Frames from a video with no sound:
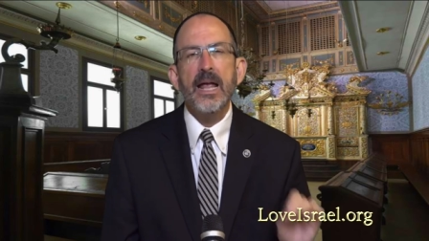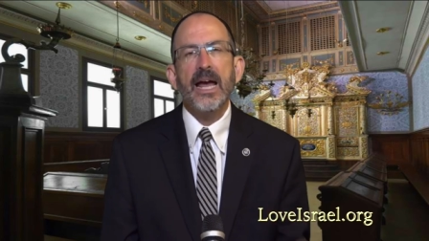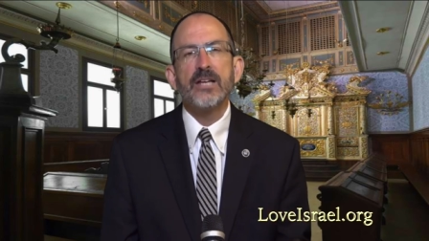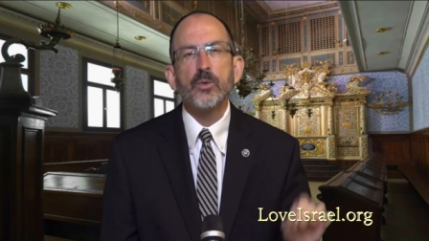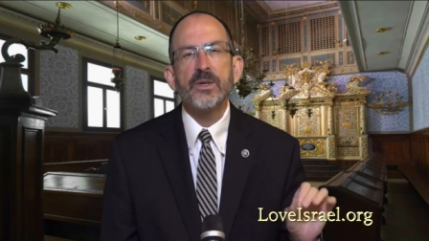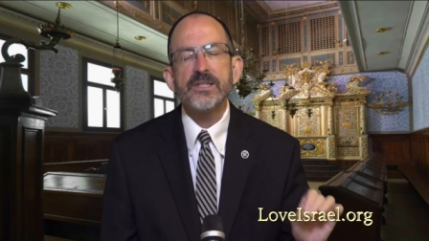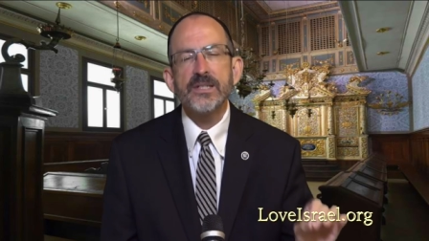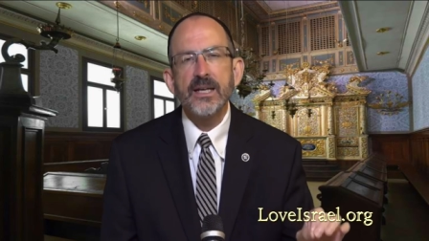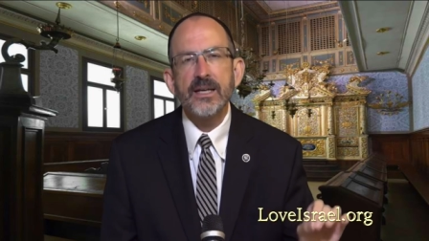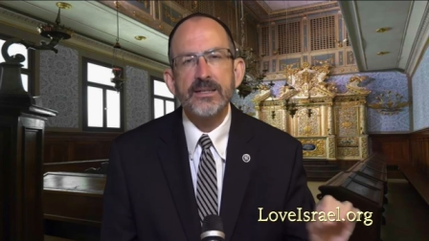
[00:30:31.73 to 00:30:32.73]
as we
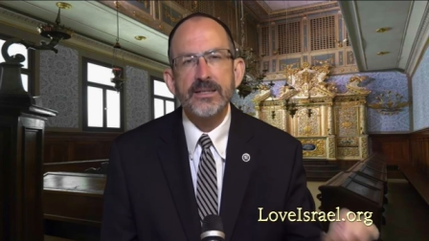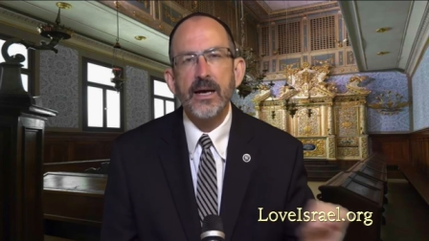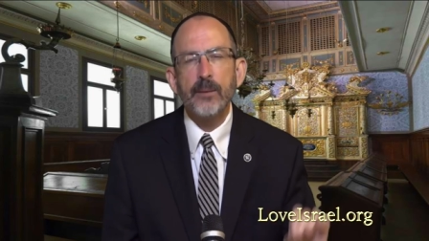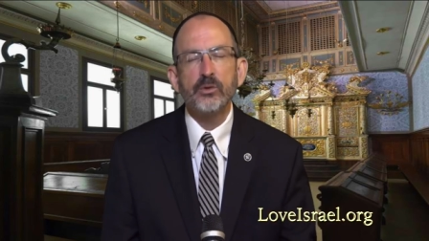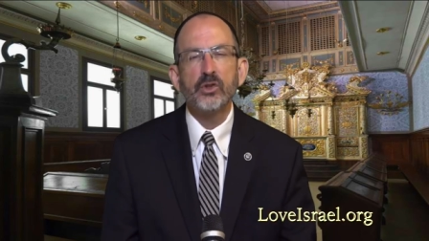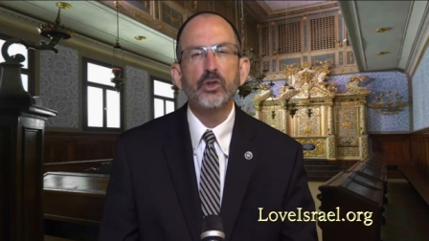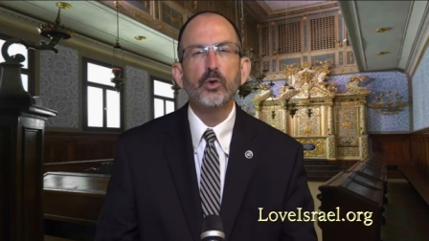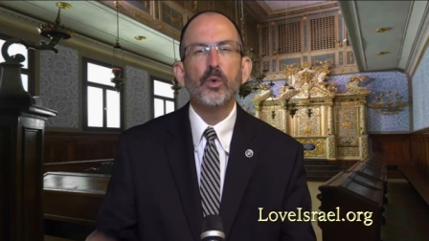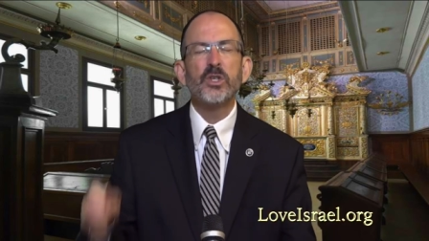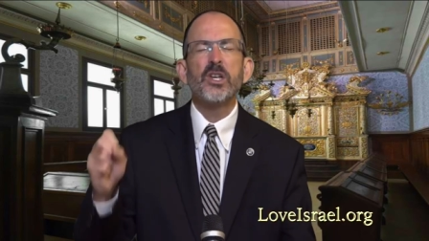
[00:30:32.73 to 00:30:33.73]
see in Psalm
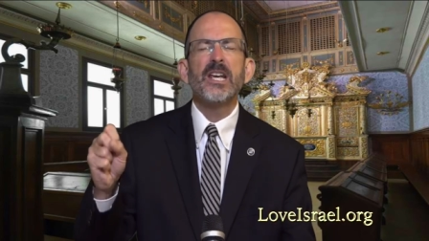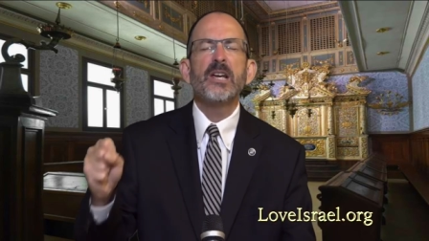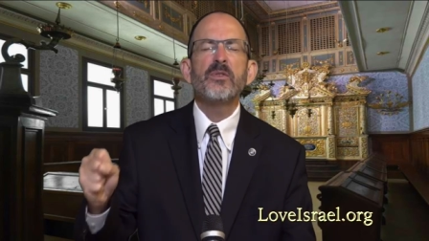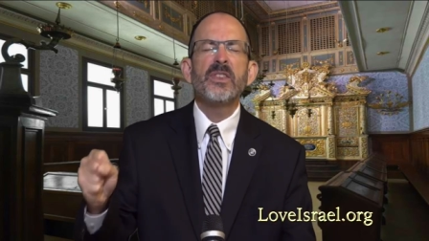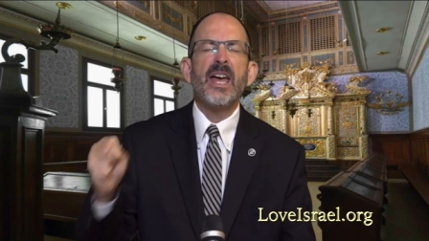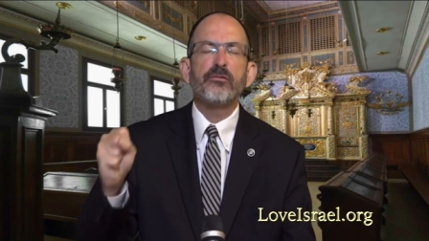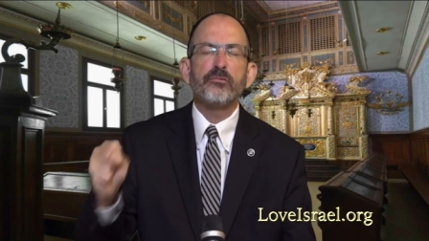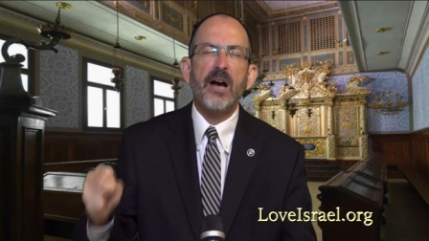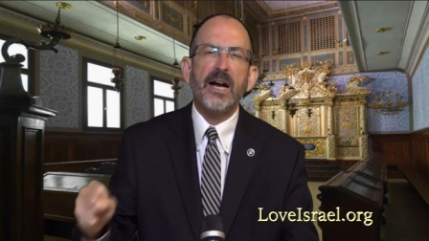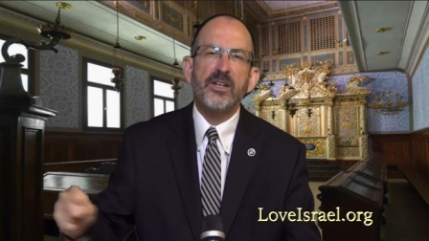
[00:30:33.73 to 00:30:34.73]
2, which if that
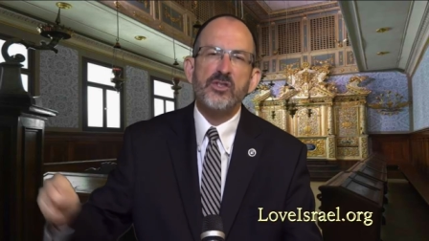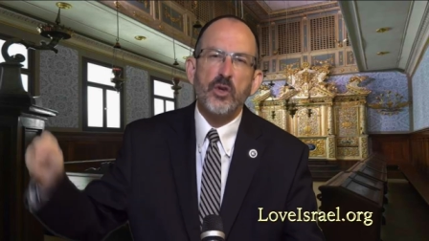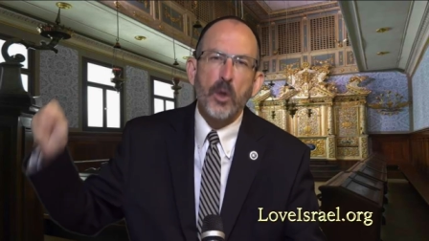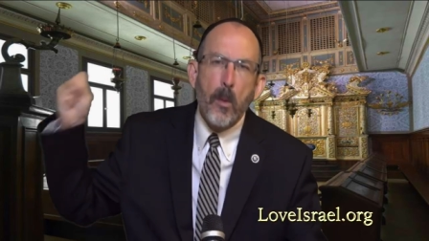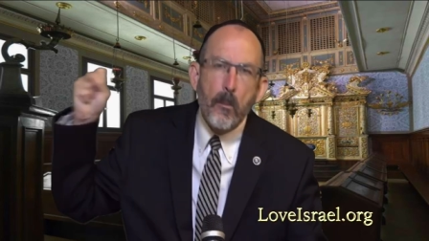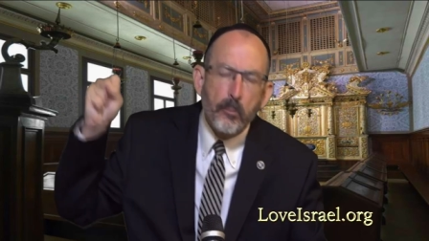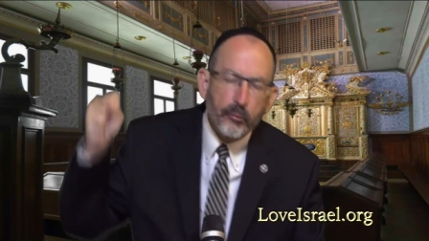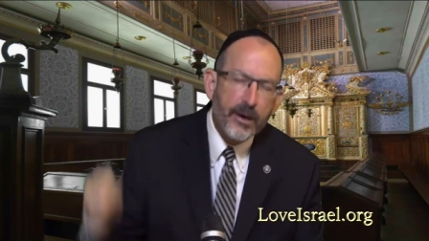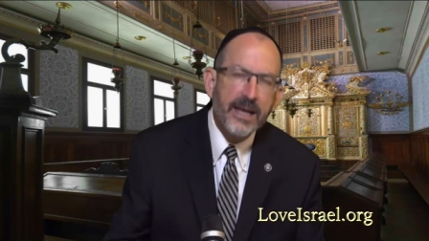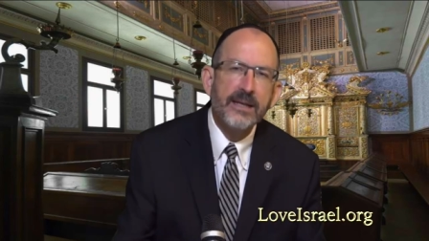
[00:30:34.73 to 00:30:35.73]
rod he's going to
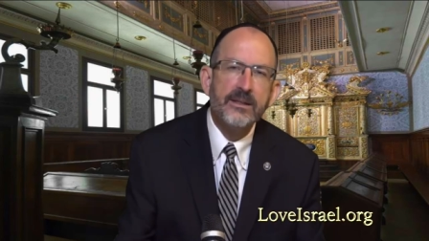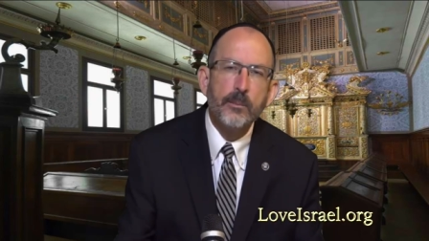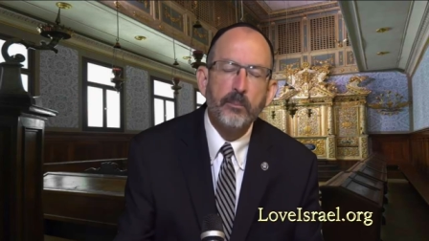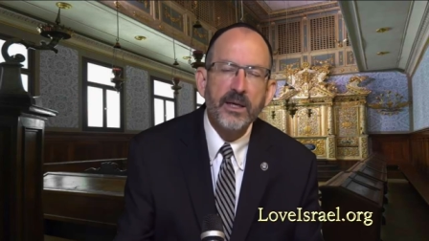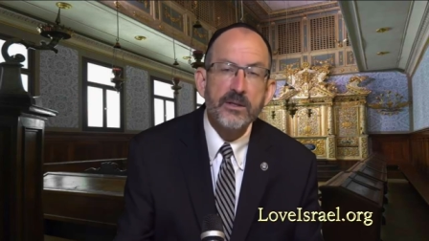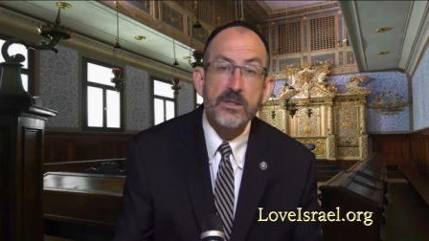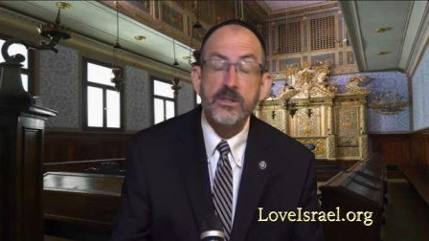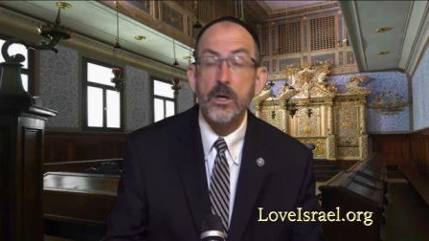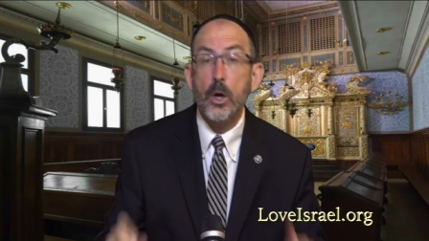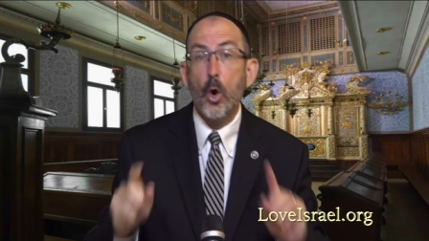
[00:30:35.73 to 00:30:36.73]
break into
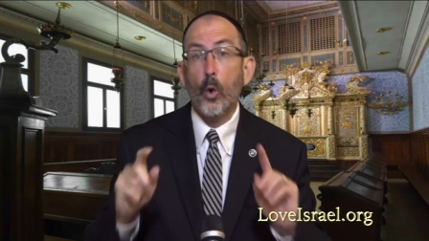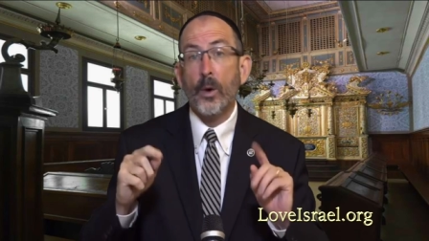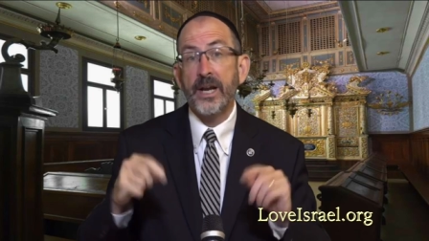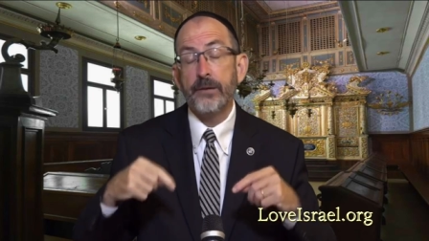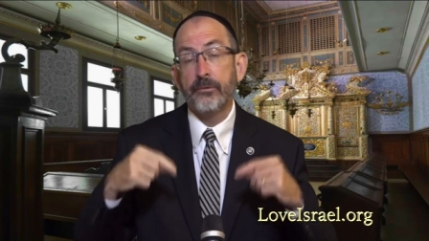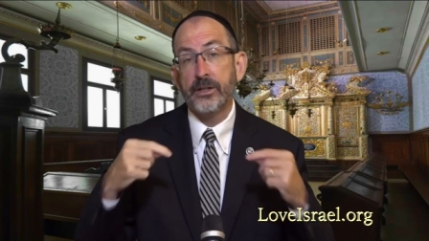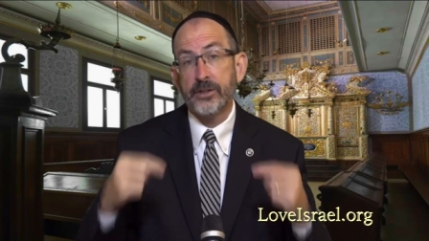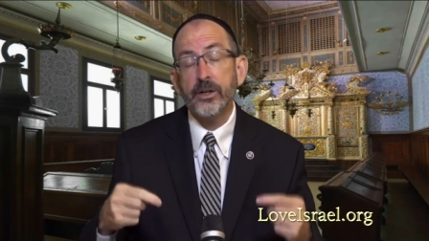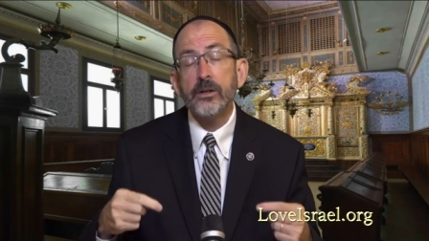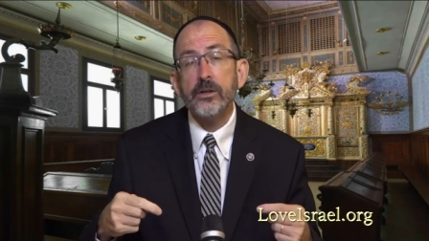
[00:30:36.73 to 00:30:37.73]
pieces when he
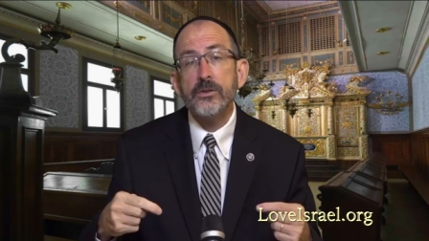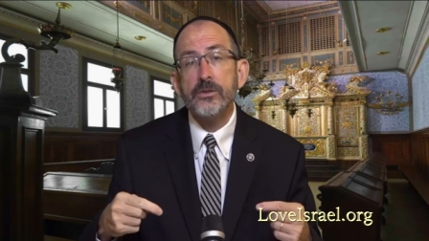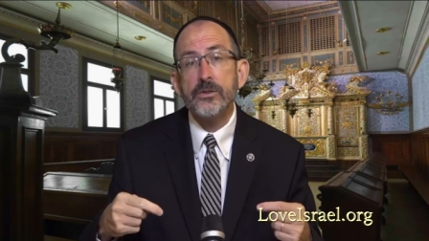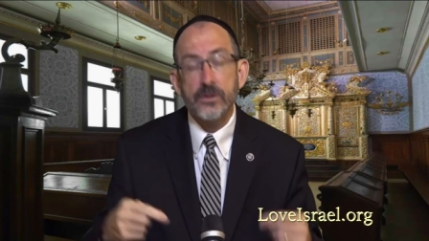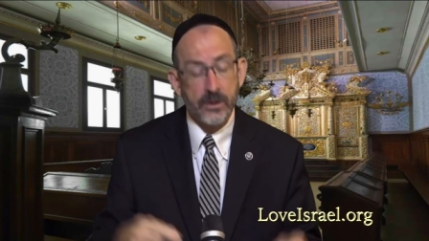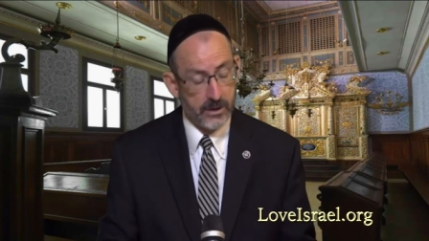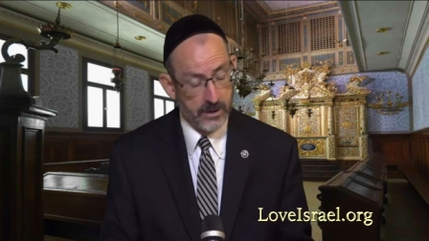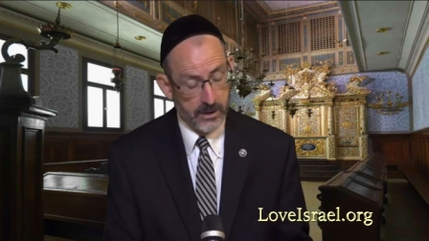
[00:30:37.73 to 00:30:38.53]
returns